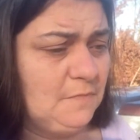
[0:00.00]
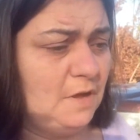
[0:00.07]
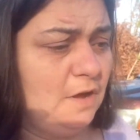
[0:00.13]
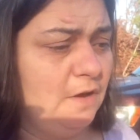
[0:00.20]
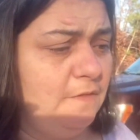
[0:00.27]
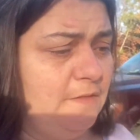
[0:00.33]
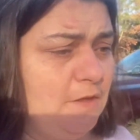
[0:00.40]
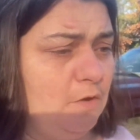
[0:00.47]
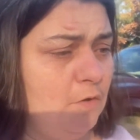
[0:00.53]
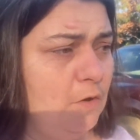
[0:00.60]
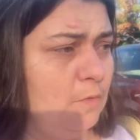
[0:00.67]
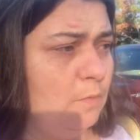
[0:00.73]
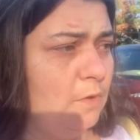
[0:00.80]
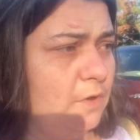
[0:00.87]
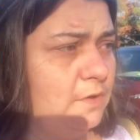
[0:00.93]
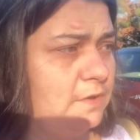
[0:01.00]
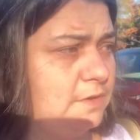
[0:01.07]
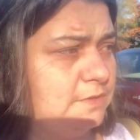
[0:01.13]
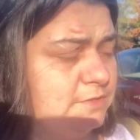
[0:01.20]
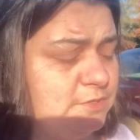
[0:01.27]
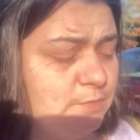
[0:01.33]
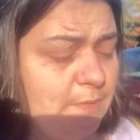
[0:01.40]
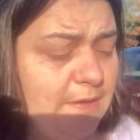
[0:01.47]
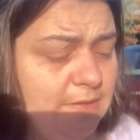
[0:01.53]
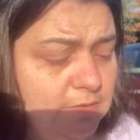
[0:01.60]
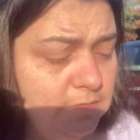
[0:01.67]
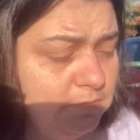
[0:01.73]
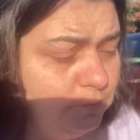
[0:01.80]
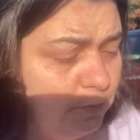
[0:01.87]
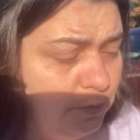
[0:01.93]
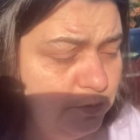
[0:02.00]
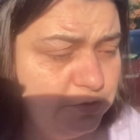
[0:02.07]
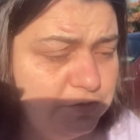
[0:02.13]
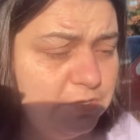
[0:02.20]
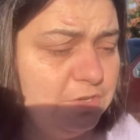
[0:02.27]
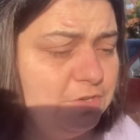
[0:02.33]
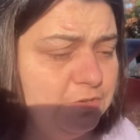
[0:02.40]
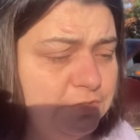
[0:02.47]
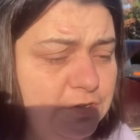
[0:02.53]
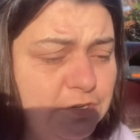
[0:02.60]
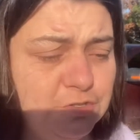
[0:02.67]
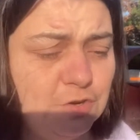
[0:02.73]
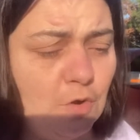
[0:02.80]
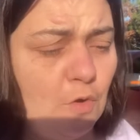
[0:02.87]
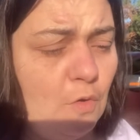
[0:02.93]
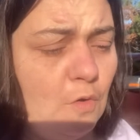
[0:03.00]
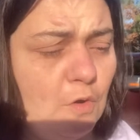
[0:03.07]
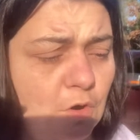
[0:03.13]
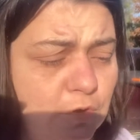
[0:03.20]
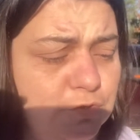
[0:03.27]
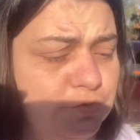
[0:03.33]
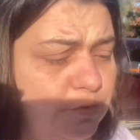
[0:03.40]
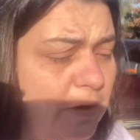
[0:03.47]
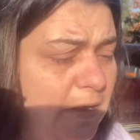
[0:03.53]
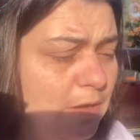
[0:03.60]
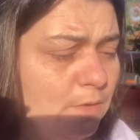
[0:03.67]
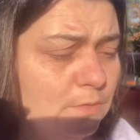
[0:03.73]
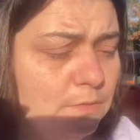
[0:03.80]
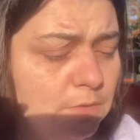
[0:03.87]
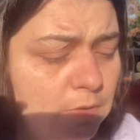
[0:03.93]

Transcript: All that hard work and sweat and we were just under such a hard drought